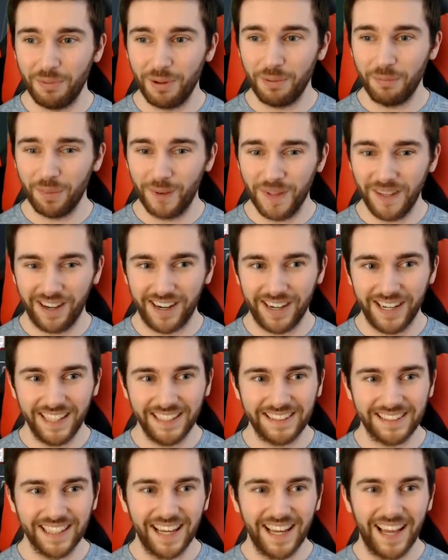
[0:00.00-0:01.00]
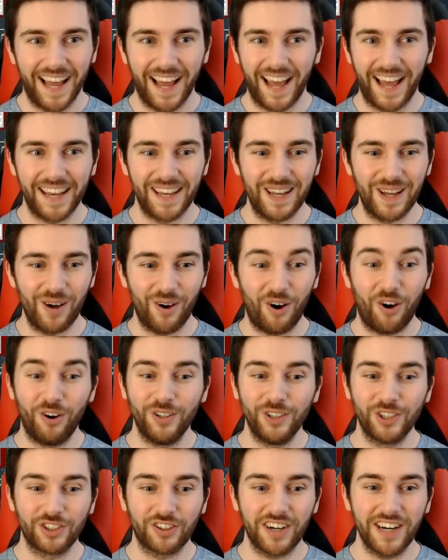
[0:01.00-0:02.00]
Big Boy Giannis and uh,
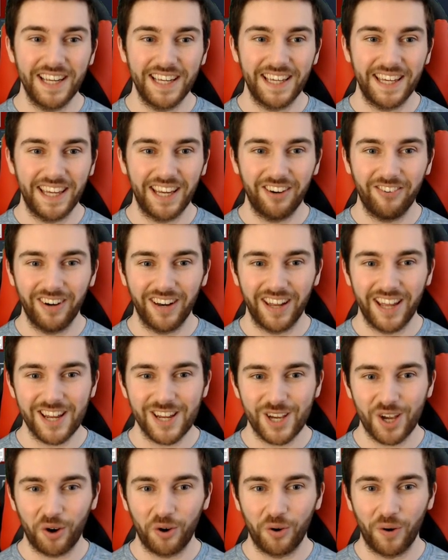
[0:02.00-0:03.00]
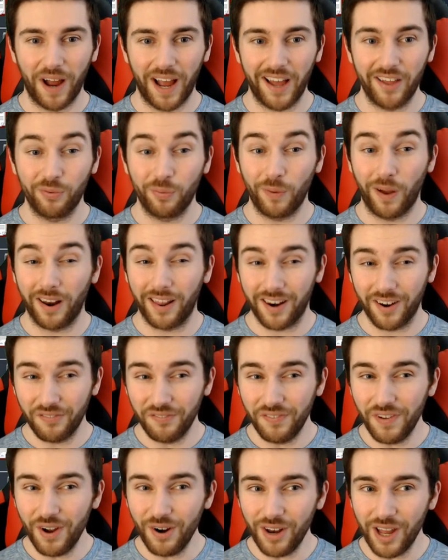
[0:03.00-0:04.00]
Andre Kirilenko as well. And I
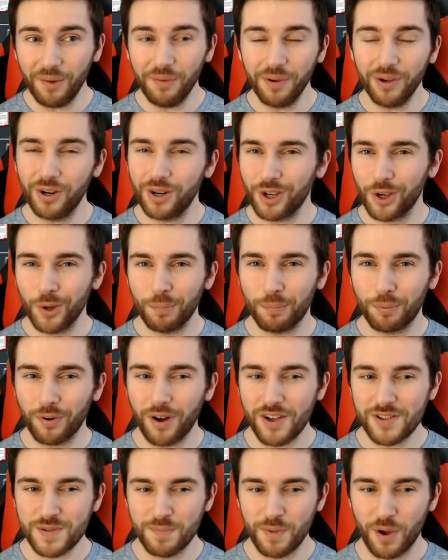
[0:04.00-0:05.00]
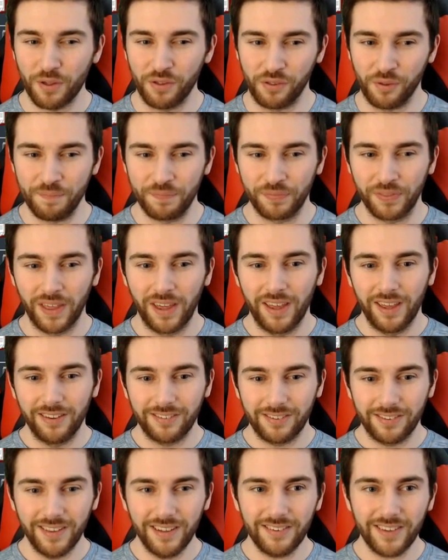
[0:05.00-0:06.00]
feel like we got a good price on both of them.
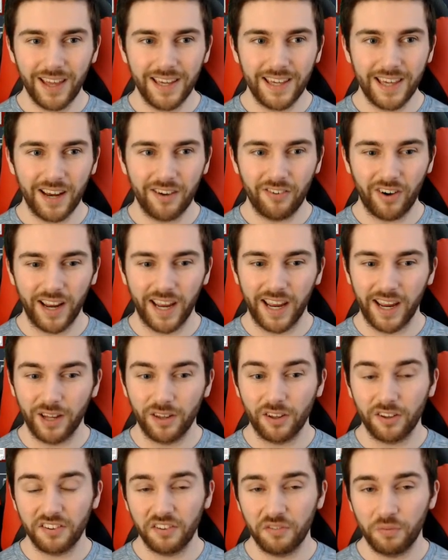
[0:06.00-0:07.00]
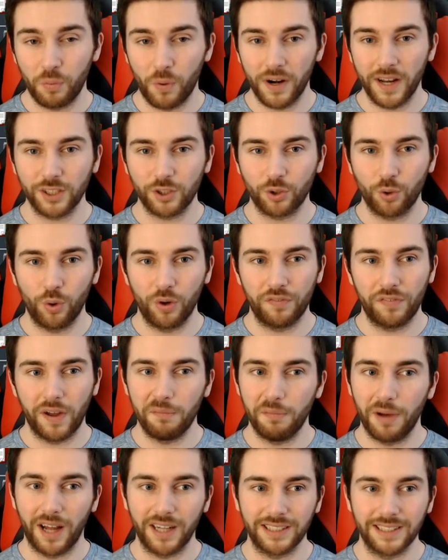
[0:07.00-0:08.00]
So this AK right here does have one extra Hall of
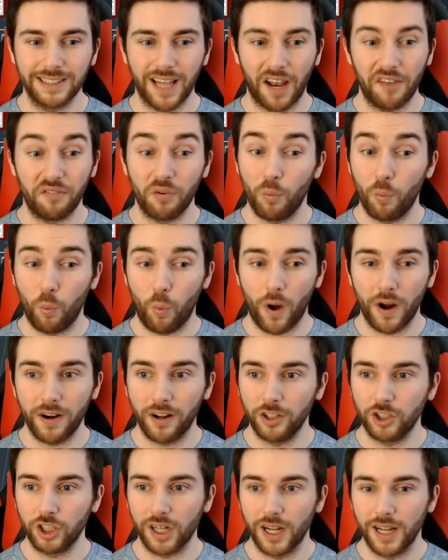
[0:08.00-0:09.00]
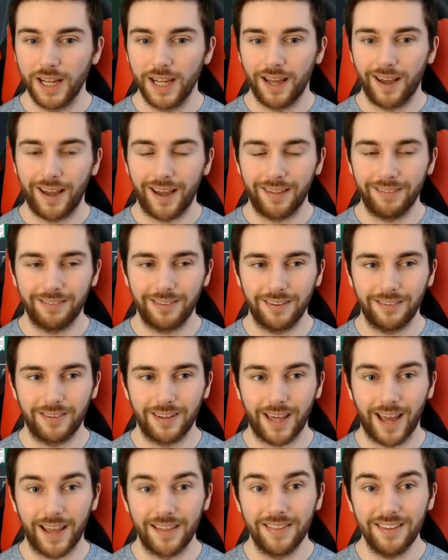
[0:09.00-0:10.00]
Fame badge and he's selling for
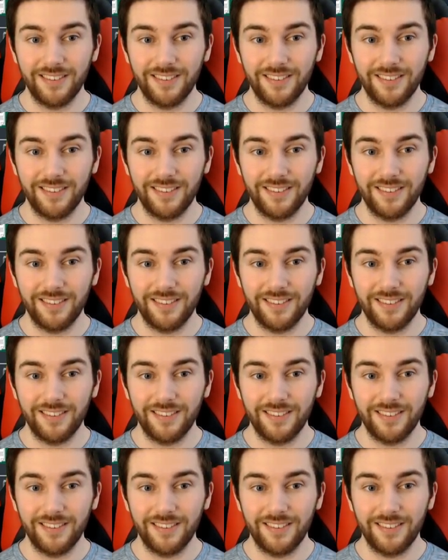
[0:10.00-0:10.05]
160k.